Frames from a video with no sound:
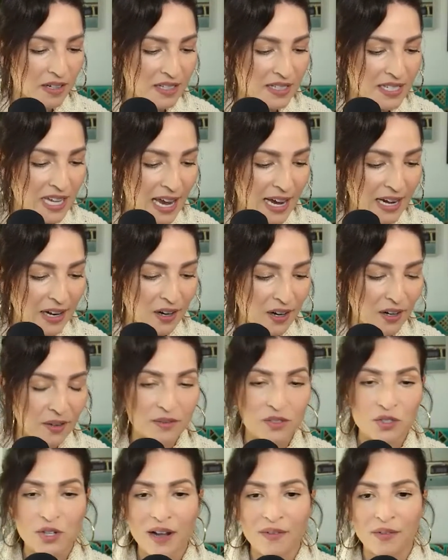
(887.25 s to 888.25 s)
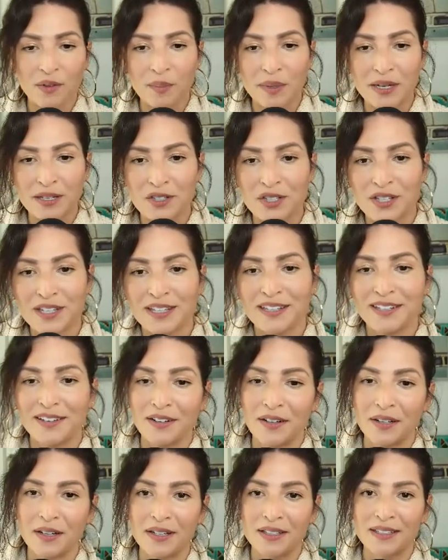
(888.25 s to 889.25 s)
entire travel budget
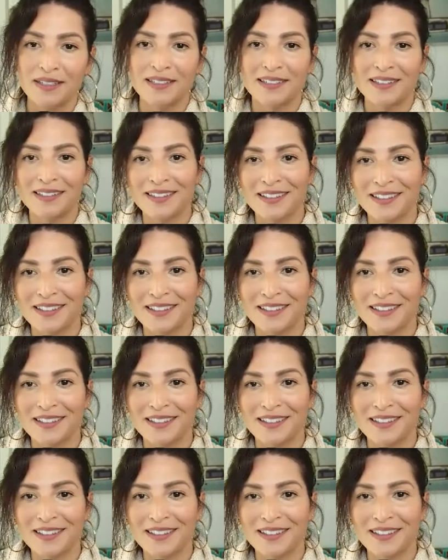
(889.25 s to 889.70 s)
on